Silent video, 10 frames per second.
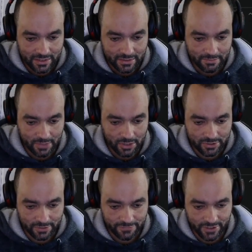
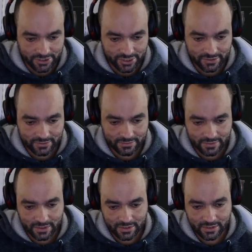motor function
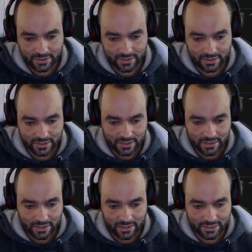
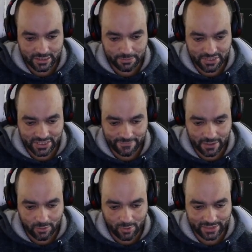a
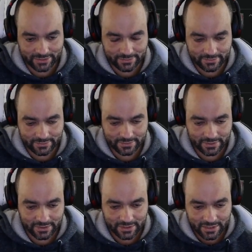specific one,
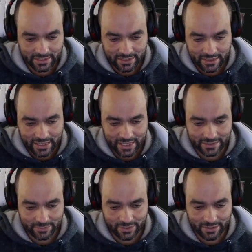
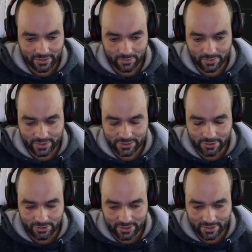and
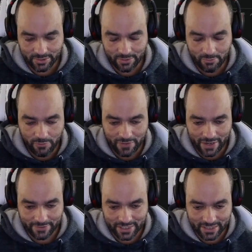remove
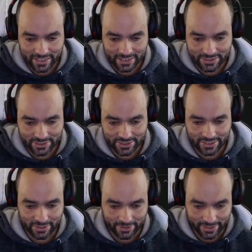everything that's
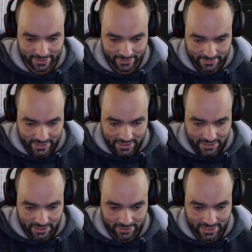generic.
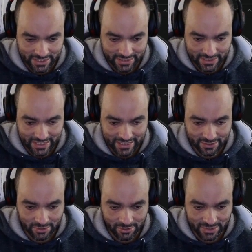So this, let's
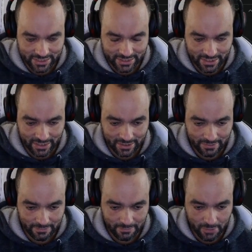call this the
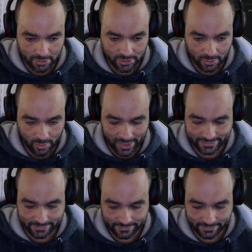motor 1